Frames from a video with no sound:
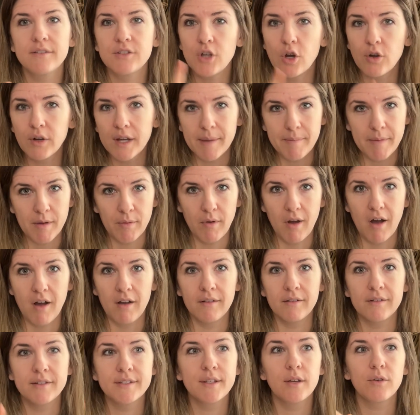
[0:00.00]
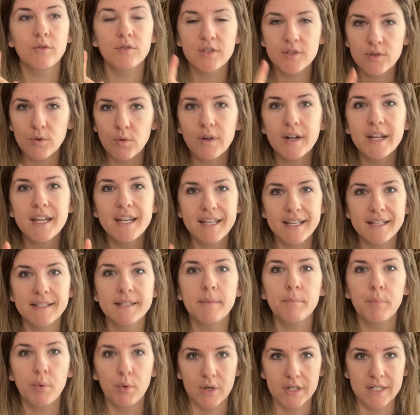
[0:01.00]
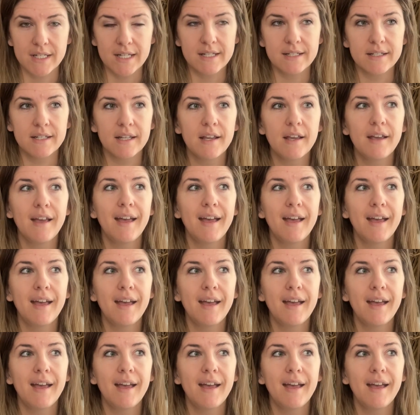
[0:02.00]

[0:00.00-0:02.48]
Don't get me wrong. So story is important.